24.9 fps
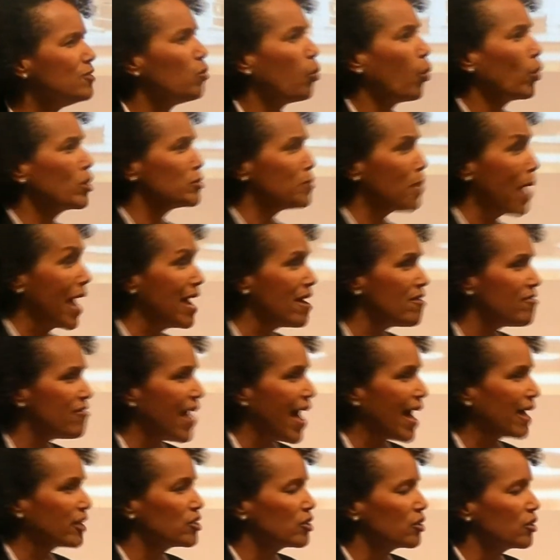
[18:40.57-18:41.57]
Was pay a
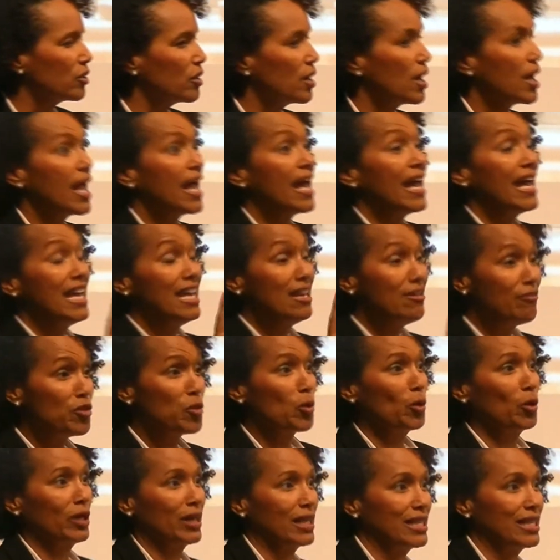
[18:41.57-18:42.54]
factor? If you were to